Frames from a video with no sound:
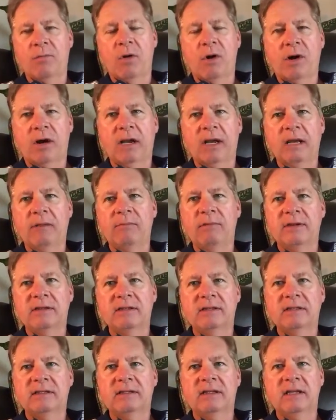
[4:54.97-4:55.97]
marketing
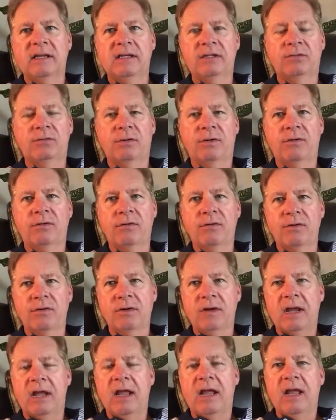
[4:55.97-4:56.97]
business is recruit.